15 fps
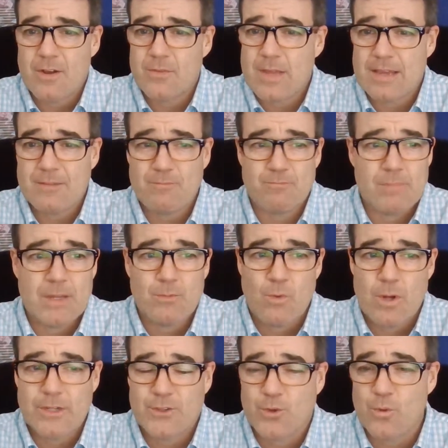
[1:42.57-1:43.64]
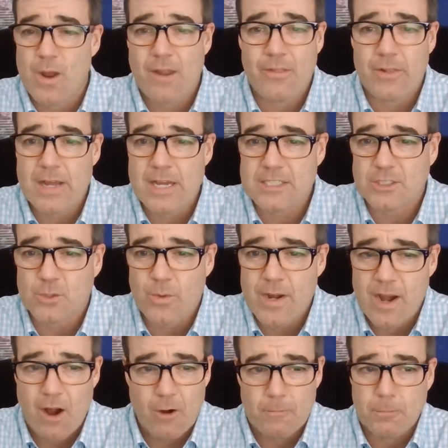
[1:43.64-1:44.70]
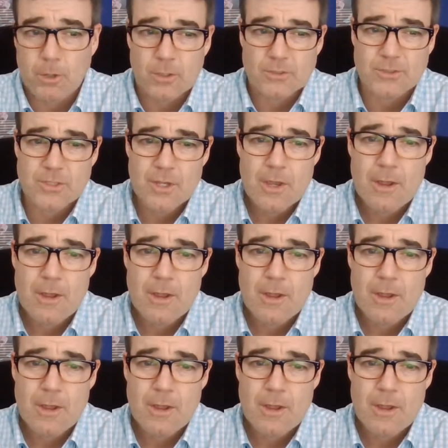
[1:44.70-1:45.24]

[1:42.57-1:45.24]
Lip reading: they had won 2 out of the last 3 Iron Bowls.